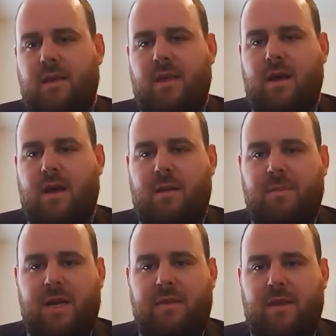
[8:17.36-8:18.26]
Yeah, I
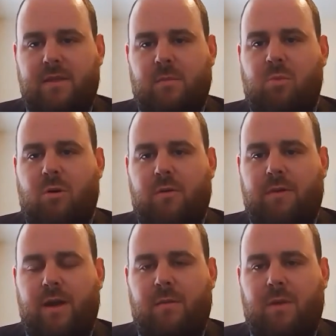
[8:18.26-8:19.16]
mean, I think it's important,
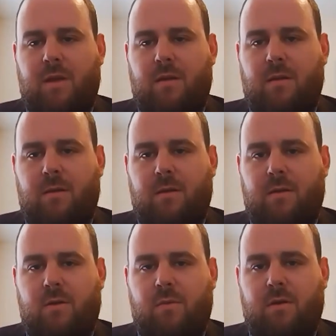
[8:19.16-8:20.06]
right? I mean,
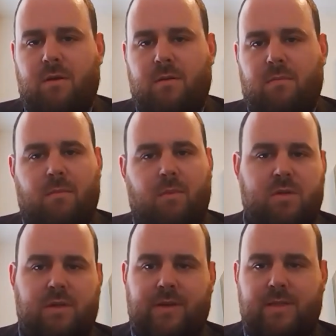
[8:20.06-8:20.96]
you know,
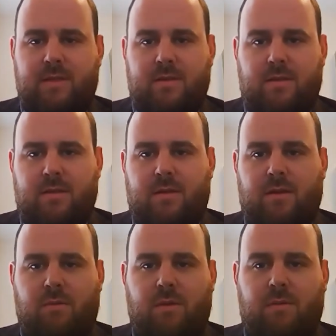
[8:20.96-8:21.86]
most of us, you
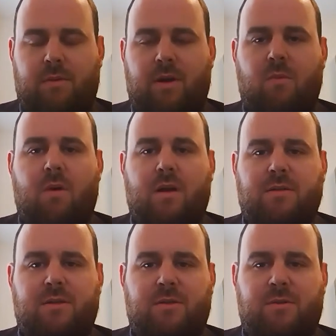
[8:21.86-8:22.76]
know, we're, we don't
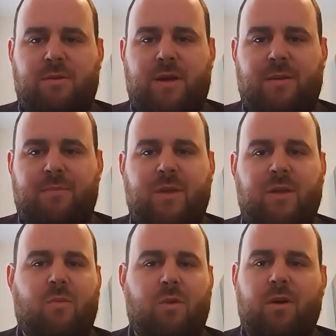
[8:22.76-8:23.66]
want to, um, you
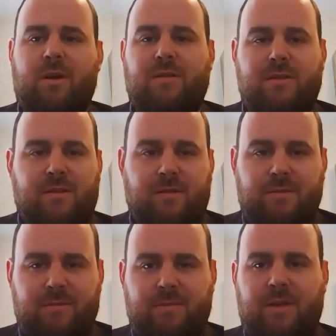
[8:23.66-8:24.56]
know, work
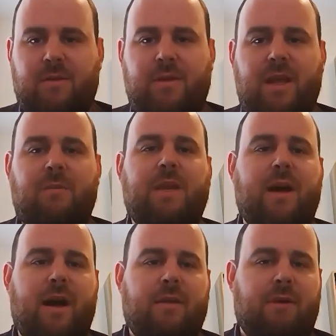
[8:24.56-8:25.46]
until you know the day we
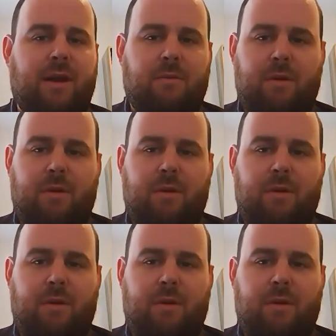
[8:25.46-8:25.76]
die, right?